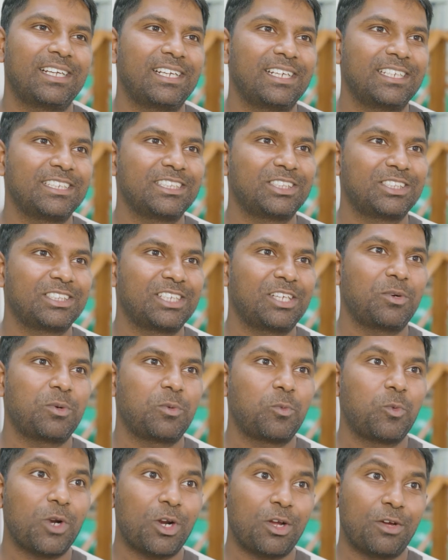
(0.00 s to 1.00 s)
is
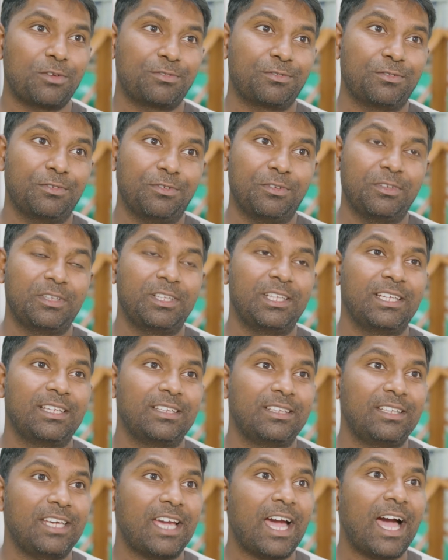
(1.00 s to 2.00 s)
one of
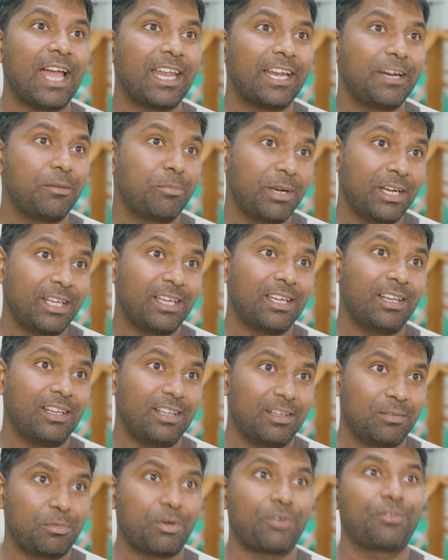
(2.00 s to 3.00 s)
the allied
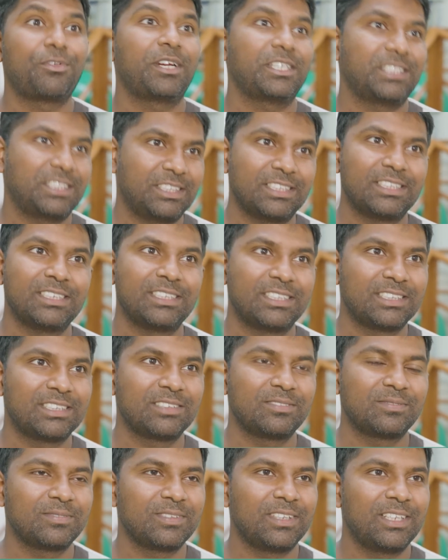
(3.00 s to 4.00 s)
medical
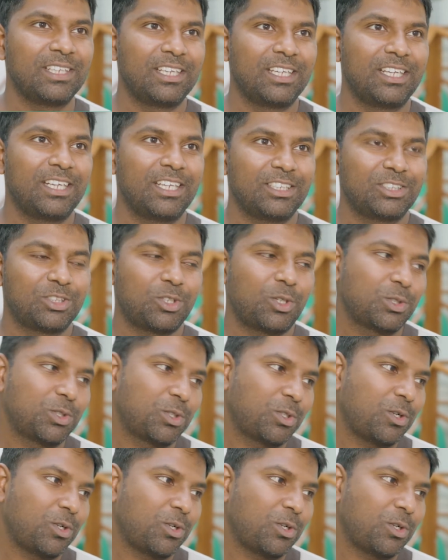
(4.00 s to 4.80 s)
professionals. It's also